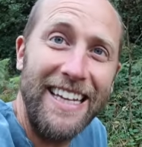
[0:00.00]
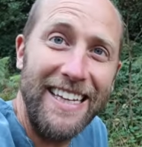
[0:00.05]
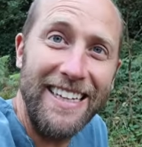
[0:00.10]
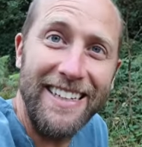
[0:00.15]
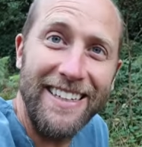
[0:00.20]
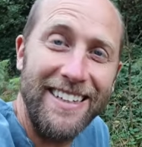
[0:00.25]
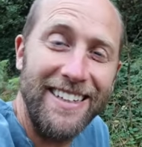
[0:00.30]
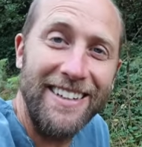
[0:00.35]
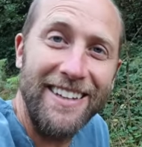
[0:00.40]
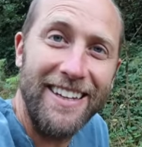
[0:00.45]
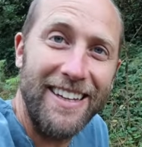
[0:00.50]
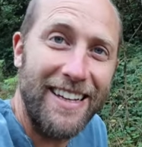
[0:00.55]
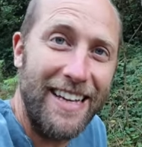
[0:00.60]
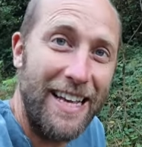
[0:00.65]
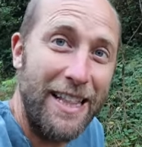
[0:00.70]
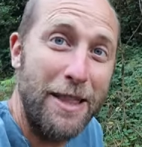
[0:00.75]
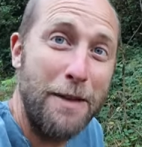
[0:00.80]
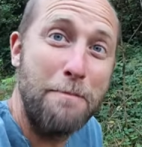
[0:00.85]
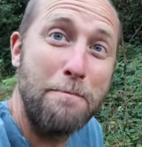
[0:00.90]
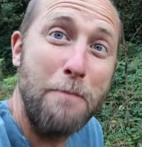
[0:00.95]
eaten
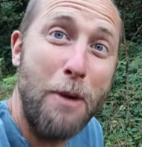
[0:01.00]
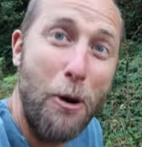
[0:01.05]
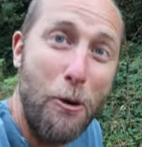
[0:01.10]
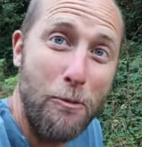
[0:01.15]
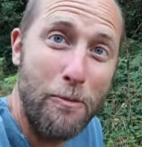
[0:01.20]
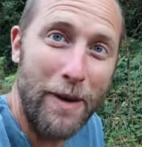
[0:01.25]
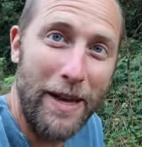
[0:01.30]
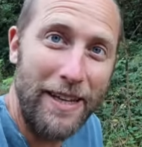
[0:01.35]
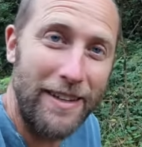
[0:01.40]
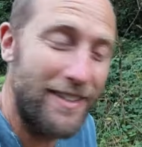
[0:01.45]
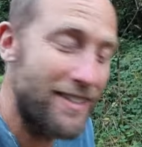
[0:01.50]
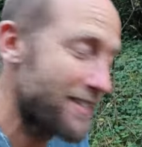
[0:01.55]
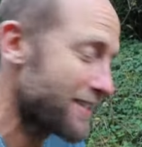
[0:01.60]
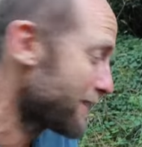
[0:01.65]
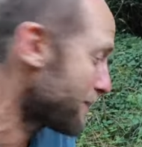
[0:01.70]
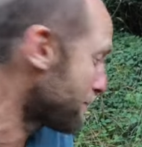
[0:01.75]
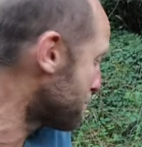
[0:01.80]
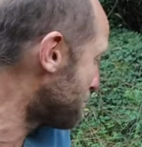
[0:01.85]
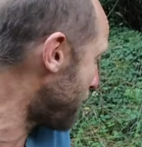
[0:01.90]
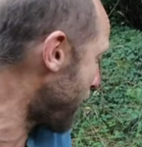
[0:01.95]
in the
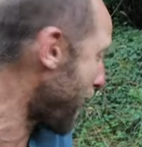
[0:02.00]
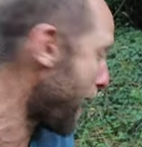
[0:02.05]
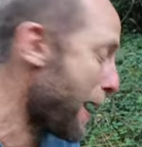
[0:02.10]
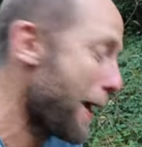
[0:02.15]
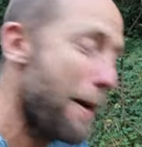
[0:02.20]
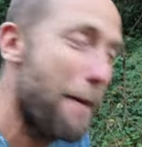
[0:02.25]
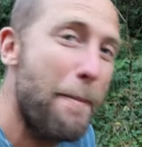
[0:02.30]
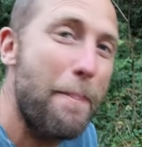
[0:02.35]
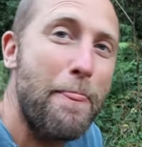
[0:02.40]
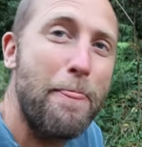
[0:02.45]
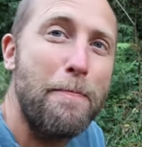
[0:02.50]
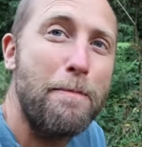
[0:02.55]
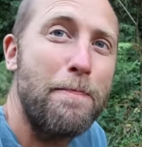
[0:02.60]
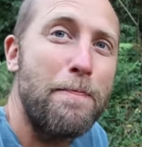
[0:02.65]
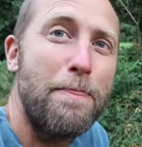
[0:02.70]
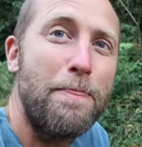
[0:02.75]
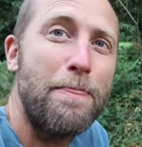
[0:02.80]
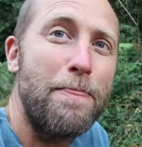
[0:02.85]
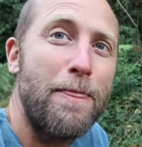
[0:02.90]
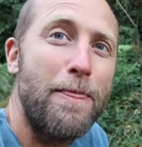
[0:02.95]
moment by
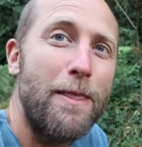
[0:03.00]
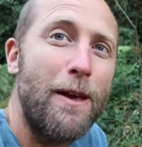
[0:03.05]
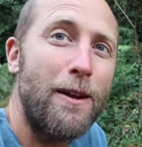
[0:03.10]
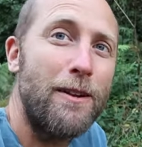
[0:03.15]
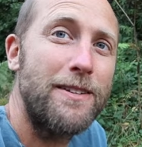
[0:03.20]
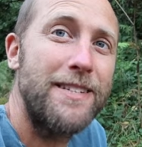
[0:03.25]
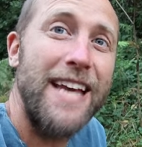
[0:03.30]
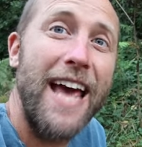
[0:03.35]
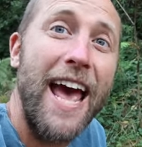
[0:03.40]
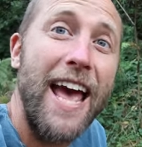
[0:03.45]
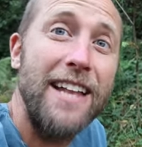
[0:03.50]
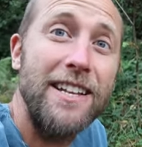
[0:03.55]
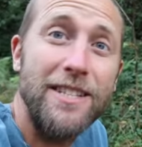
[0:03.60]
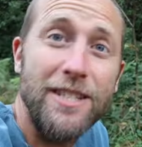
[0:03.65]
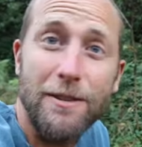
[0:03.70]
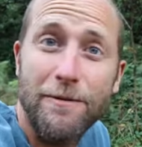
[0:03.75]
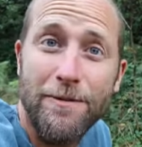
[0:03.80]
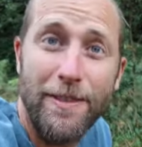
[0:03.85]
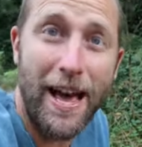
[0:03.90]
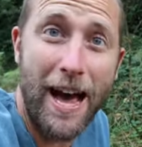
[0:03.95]

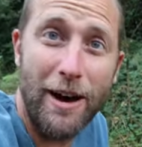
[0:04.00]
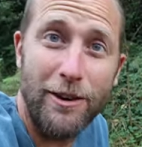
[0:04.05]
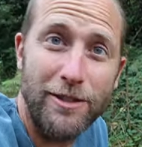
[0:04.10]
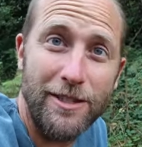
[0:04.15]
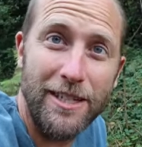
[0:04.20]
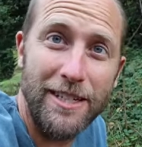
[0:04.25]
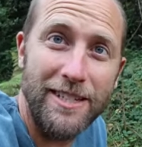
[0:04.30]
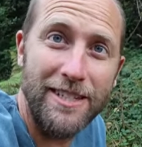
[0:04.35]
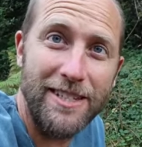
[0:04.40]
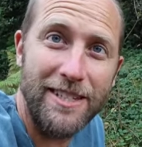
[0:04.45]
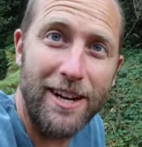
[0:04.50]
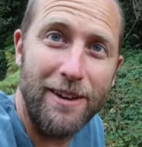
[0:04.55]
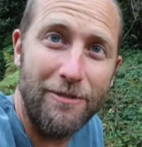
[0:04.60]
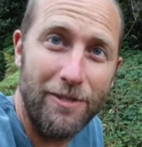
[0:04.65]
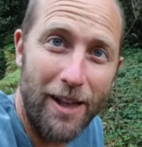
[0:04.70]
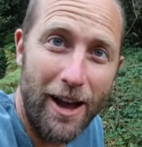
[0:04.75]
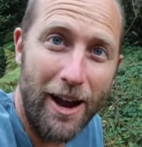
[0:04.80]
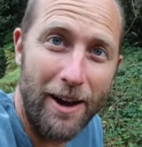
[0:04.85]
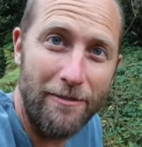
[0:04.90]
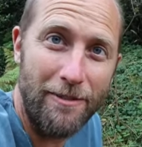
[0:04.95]
tens of thousands
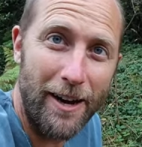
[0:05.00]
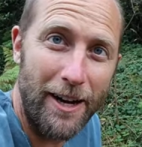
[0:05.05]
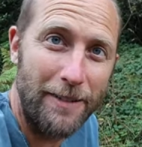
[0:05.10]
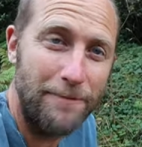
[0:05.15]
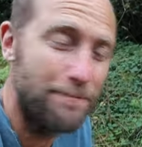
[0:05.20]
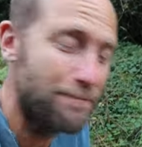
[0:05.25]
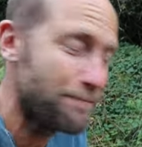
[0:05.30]
of larvae.